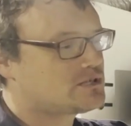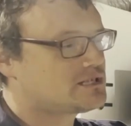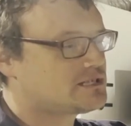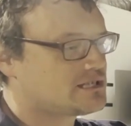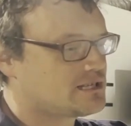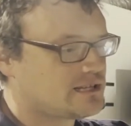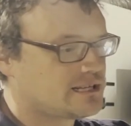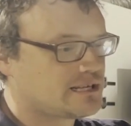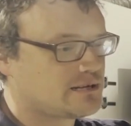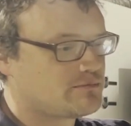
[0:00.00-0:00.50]
is a
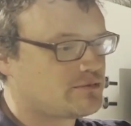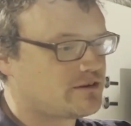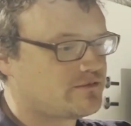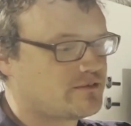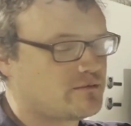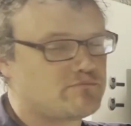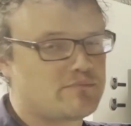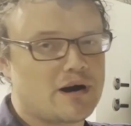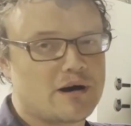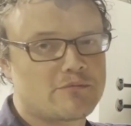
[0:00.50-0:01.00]
little bit of a
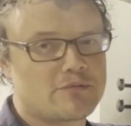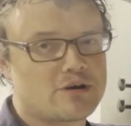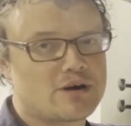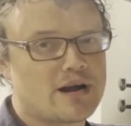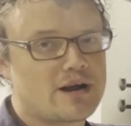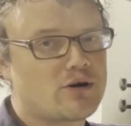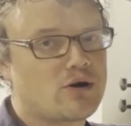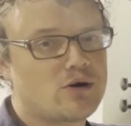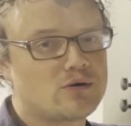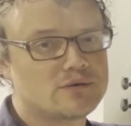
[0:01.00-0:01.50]
bummer. I
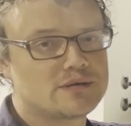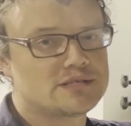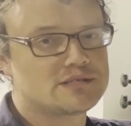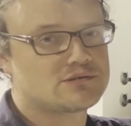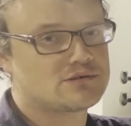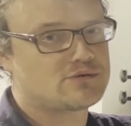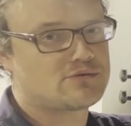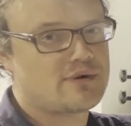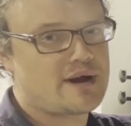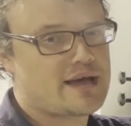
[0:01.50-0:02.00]
always
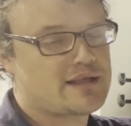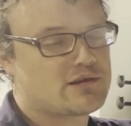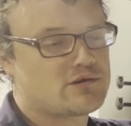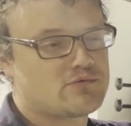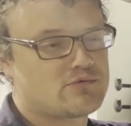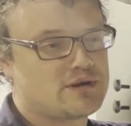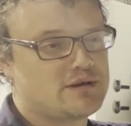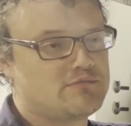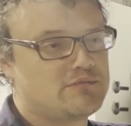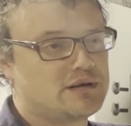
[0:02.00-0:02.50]
would rather
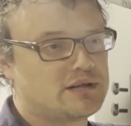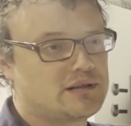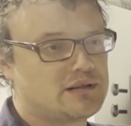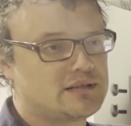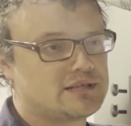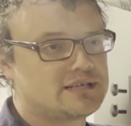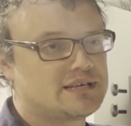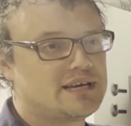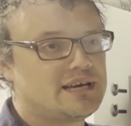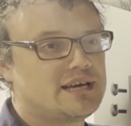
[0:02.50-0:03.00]

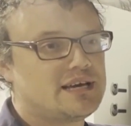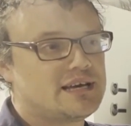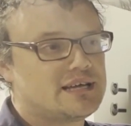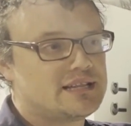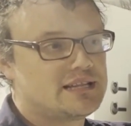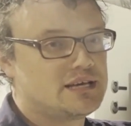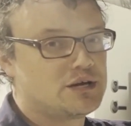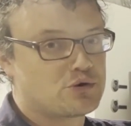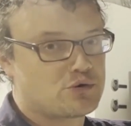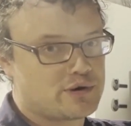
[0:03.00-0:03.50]
rebuild
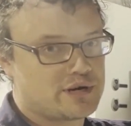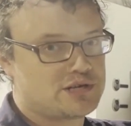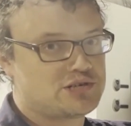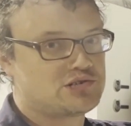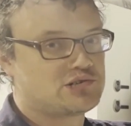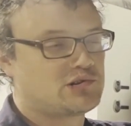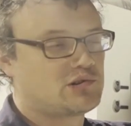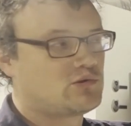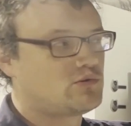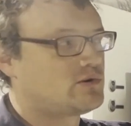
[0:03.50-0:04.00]
the
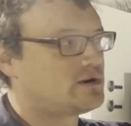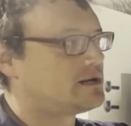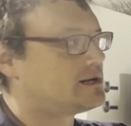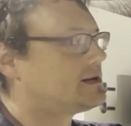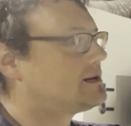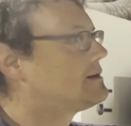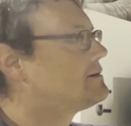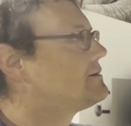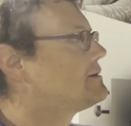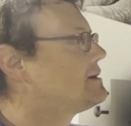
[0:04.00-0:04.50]
original one,
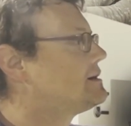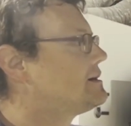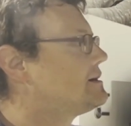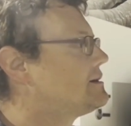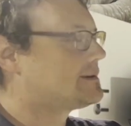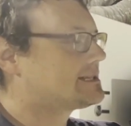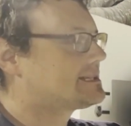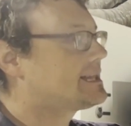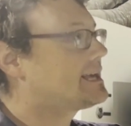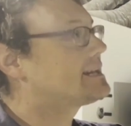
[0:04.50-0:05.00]

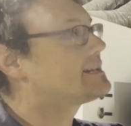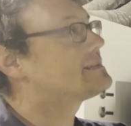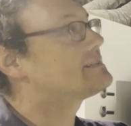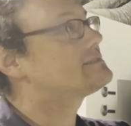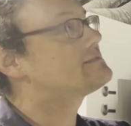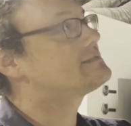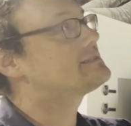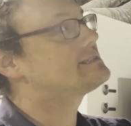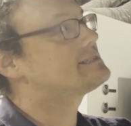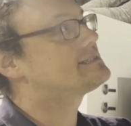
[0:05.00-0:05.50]
but
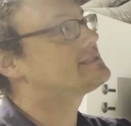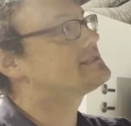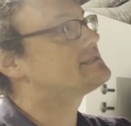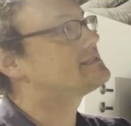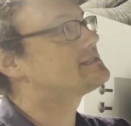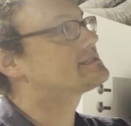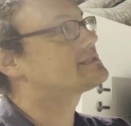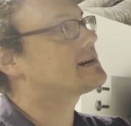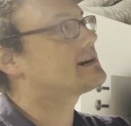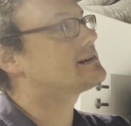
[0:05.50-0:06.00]

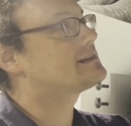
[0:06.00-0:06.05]
this car